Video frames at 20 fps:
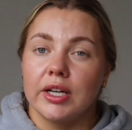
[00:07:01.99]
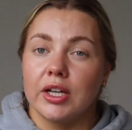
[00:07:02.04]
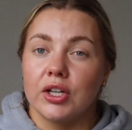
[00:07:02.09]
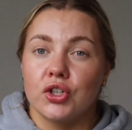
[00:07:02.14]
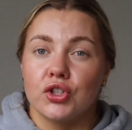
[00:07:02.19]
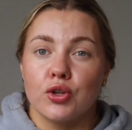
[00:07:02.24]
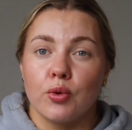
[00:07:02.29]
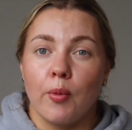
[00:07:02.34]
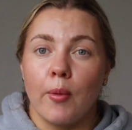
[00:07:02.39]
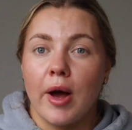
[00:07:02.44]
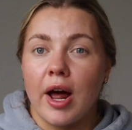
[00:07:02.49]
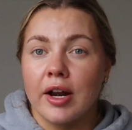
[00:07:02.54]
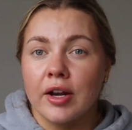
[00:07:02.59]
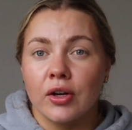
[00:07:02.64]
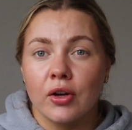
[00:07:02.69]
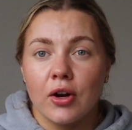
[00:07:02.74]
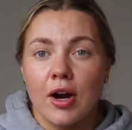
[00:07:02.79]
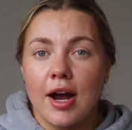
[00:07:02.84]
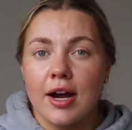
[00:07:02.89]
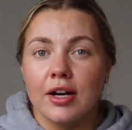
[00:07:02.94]
good
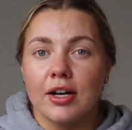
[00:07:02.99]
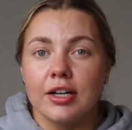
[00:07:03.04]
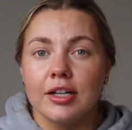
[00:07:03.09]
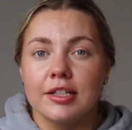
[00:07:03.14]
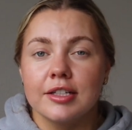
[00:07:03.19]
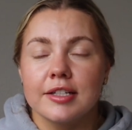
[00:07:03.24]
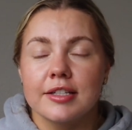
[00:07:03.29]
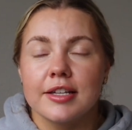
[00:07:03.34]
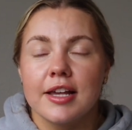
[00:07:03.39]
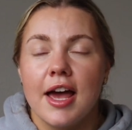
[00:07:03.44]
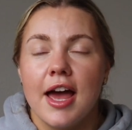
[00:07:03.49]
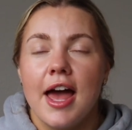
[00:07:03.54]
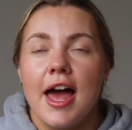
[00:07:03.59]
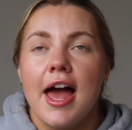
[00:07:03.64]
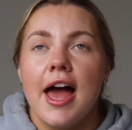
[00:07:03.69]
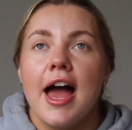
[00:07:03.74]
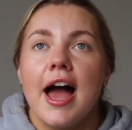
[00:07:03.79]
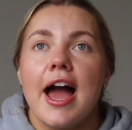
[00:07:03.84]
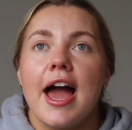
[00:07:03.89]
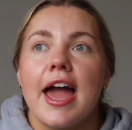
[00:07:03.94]
ciabatta crackers,
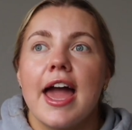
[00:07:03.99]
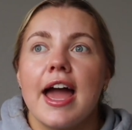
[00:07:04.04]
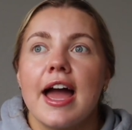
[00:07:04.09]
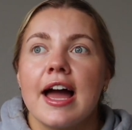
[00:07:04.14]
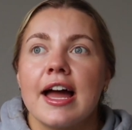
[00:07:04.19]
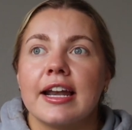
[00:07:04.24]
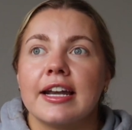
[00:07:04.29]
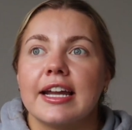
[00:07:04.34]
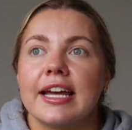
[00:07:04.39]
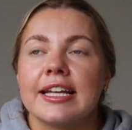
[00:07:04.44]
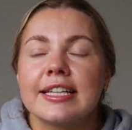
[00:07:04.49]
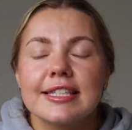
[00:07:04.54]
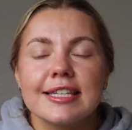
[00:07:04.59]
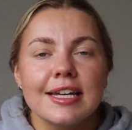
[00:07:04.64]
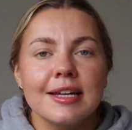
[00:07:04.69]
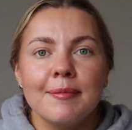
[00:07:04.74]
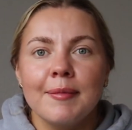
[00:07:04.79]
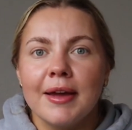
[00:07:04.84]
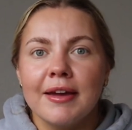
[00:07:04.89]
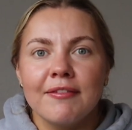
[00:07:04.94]
and it's
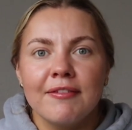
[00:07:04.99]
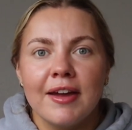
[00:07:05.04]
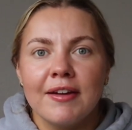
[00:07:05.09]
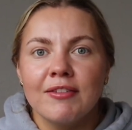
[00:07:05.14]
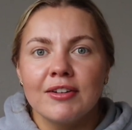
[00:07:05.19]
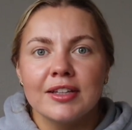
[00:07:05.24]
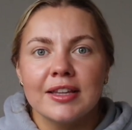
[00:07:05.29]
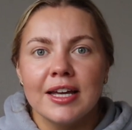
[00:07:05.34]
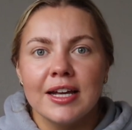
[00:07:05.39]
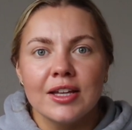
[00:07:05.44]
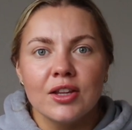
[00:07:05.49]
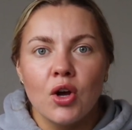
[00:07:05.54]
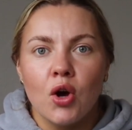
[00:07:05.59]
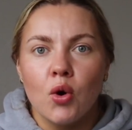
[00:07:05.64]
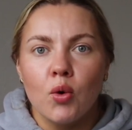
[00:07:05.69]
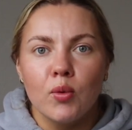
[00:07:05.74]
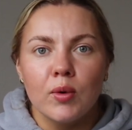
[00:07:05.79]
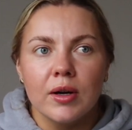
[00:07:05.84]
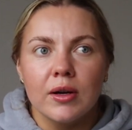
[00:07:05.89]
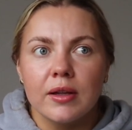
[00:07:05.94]
like my favorite thing in the
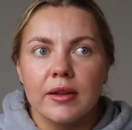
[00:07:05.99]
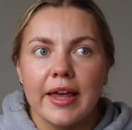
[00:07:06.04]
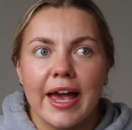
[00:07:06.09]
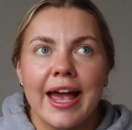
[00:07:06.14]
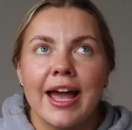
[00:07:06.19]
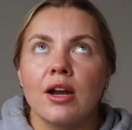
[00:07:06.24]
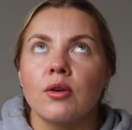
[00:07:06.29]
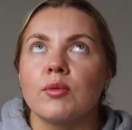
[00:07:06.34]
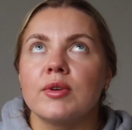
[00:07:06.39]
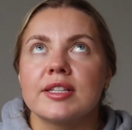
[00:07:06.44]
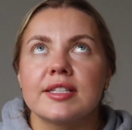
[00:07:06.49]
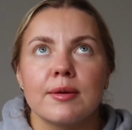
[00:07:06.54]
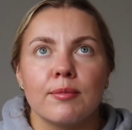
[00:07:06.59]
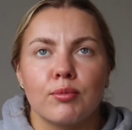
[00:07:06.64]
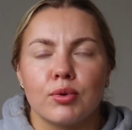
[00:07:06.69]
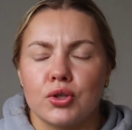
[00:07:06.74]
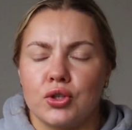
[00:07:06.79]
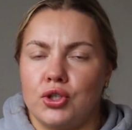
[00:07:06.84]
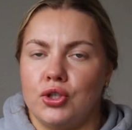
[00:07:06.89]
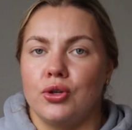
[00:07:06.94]
whole world, and with
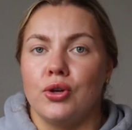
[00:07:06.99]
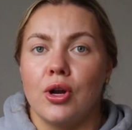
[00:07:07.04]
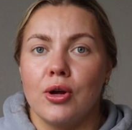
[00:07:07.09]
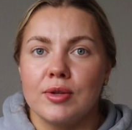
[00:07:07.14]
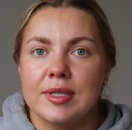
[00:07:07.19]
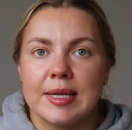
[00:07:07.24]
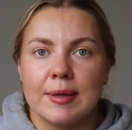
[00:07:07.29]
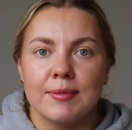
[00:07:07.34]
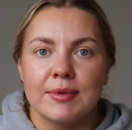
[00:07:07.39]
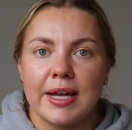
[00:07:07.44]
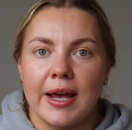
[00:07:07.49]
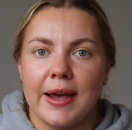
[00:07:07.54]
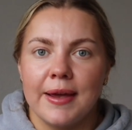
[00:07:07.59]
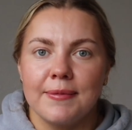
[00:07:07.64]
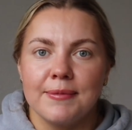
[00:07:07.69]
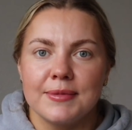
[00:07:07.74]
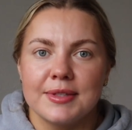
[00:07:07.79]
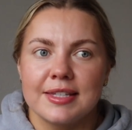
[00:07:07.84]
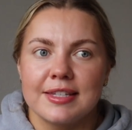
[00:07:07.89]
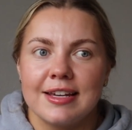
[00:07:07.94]
some prosciutto
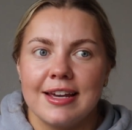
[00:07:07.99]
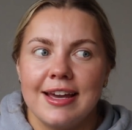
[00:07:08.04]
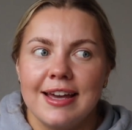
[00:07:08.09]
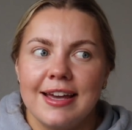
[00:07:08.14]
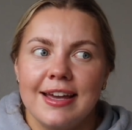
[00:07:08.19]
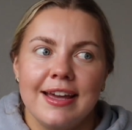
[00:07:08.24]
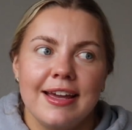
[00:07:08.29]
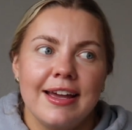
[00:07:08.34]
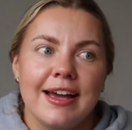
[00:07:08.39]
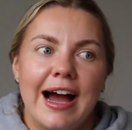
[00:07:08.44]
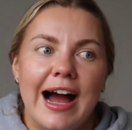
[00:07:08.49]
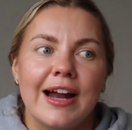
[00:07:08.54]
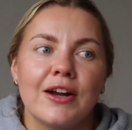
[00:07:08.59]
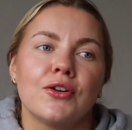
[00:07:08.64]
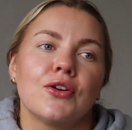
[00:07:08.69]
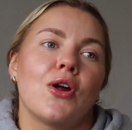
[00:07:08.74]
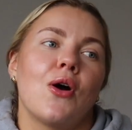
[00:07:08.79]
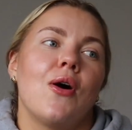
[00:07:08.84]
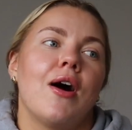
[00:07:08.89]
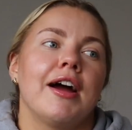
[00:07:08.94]
sometimes. I
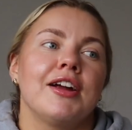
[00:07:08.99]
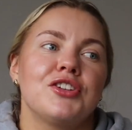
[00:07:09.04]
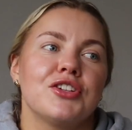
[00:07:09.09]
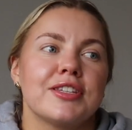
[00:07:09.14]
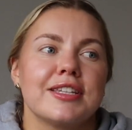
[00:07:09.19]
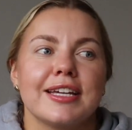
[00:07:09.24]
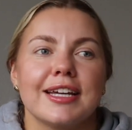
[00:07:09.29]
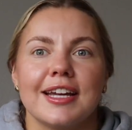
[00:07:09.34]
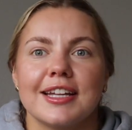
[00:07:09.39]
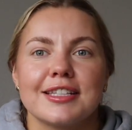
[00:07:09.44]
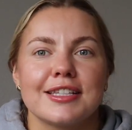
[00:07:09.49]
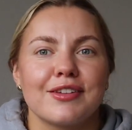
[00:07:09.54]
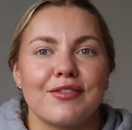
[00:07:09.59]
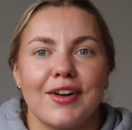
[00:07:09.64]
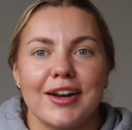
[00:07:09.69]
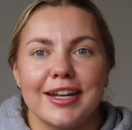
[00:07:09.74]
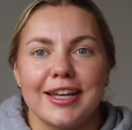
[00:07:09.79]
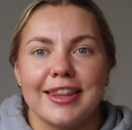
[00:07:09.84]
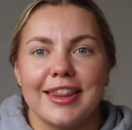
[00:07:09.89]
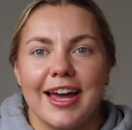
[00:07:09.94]
don't know, I just think it's
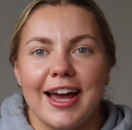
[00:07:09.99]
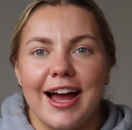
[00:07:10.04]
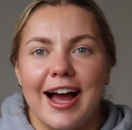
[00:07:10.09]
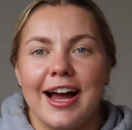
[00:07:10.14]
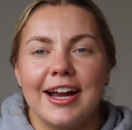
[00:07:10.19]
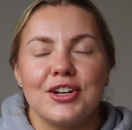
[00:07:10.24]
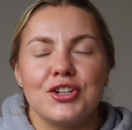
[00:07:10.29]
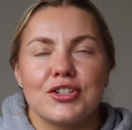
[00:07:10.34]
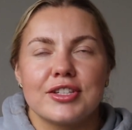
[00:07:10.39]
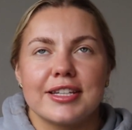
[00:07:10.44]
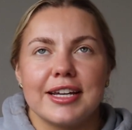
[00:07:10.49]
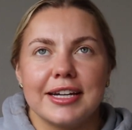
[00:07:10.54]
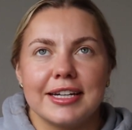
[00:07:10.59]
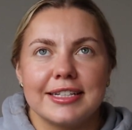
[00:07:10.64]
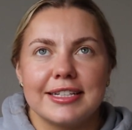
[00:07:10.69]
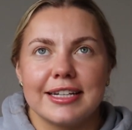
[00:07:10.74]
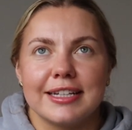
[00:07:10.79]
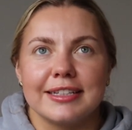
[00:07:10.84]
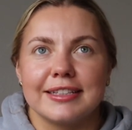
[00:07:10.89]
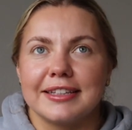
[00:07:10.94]
funny that I just like
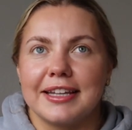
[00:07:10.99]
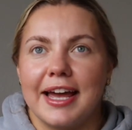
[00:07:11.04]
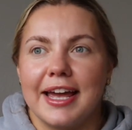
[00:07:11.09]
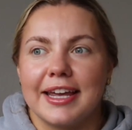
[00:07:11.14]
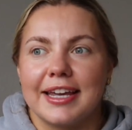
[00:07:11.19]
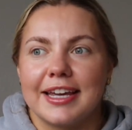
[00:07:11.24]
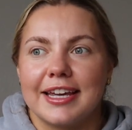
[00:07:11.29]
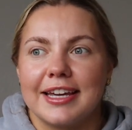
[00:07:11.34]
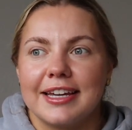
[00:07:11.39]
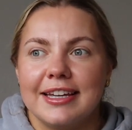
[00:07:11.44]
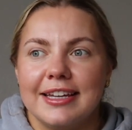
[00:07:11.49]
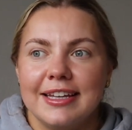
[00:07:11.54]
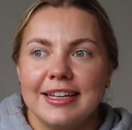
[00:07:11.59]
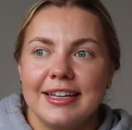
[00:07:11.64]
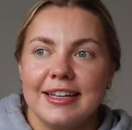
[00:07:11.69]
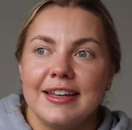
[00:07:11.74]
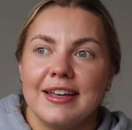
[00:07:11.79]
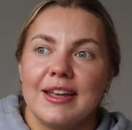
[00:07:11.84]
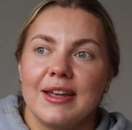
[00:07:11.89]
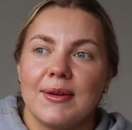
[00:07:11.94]
didn't like
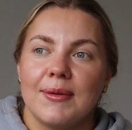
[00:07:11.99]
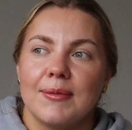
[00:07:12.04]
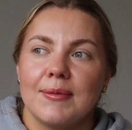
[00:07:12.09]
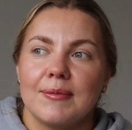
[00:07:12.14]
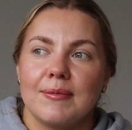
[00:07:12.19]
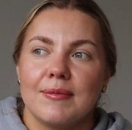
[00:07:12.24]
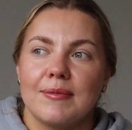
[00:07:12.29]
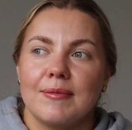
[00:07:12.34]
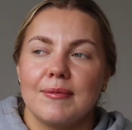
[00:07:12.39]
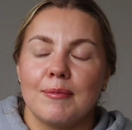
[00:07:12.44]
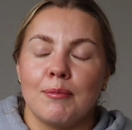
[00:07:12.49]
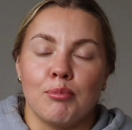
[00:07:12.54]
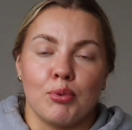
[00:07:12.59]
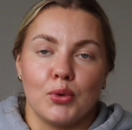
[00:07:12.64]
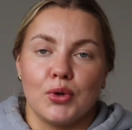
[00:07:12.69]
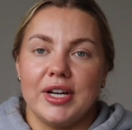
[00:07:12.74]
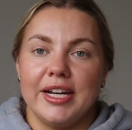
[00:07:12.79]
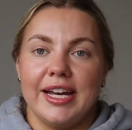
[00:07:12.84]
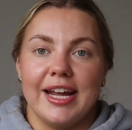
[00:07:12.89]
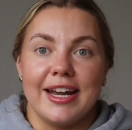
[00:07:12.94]

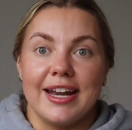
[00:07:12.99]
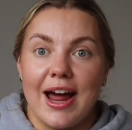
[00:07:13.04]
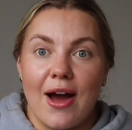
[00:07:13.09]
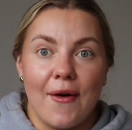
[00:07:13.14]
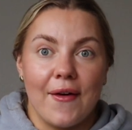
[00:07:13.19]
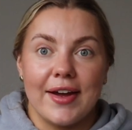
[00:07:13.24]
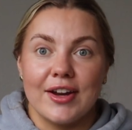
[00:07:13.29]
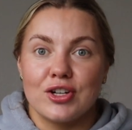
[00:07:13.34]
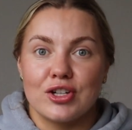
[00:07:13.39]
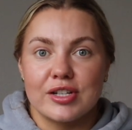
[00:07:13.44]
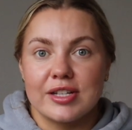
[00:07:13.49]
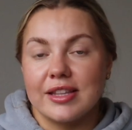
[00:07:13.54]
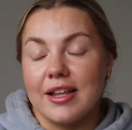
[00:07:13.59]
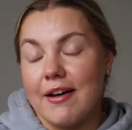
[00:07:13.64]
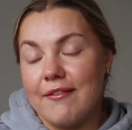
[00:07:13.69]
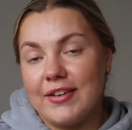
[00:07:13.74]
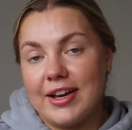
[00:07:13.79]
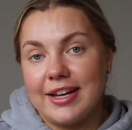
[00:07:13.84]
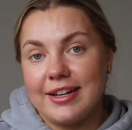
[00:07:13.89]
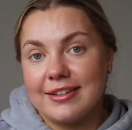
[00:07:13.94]
Brie and now I just
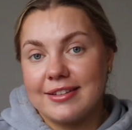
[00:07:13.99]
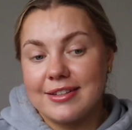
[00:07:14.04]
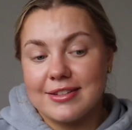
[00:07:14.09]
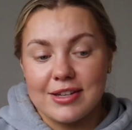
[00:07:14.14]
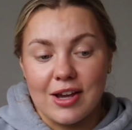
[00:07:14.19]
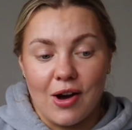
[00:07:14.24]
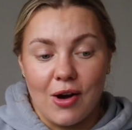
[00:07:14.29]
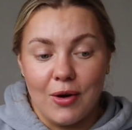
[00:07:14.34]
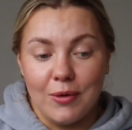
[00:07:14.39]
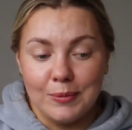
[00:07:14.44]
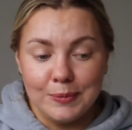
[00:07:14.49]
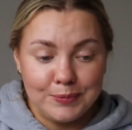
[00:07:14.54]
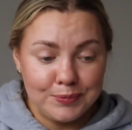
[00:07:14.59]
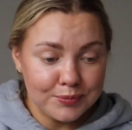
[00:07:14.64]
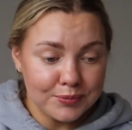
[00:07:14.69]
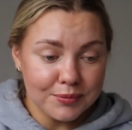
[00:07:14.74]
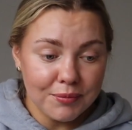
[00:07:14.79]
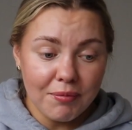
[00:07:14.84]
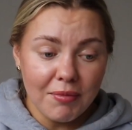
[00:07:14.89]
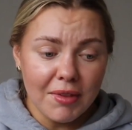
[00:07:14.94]
love it. So
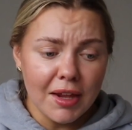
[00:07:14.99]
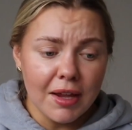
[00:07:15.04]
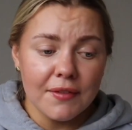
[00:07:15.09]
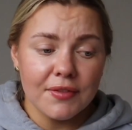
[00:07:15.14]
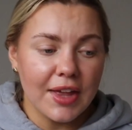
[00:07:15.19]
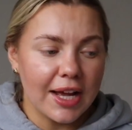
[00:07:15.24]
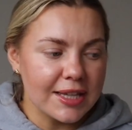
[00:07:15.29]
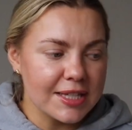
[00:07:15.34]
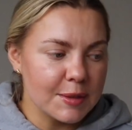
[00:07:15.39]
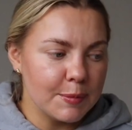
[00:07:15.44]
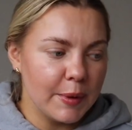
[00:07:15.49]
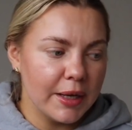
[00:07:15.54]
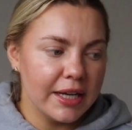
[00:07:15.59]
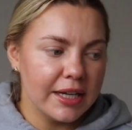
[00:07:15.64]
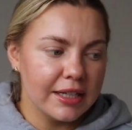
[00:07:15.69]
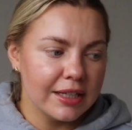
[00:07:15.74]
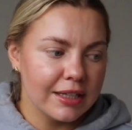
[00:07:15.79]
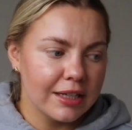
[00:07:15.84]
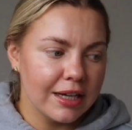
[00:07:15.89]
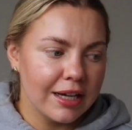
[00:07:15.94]
that's
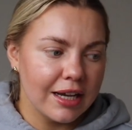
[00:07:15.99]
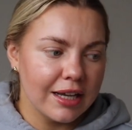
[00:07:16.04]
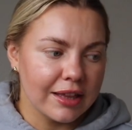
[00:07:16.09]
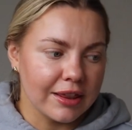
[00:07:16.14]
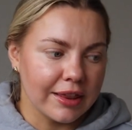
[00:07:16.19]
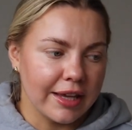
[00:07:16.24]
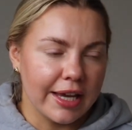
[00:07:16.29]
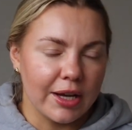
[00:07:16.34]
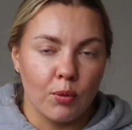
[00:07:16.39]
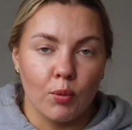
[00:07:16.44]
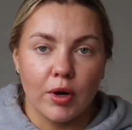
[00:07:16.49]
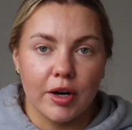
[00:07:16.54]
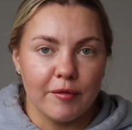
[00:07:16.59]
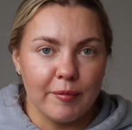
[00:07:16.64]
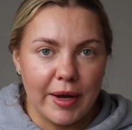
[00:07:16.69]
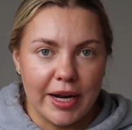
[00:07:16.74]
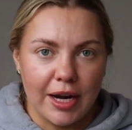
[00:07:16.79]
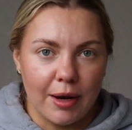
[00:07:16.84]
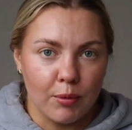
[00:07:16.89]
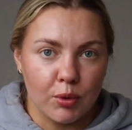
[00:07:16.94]
been like one of
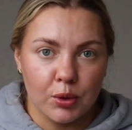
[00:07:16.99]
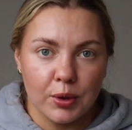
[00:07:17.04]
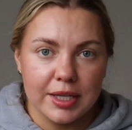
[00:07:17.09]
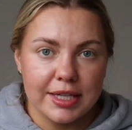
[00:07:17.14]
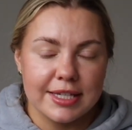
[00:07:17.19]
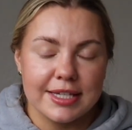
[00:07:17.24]
my #1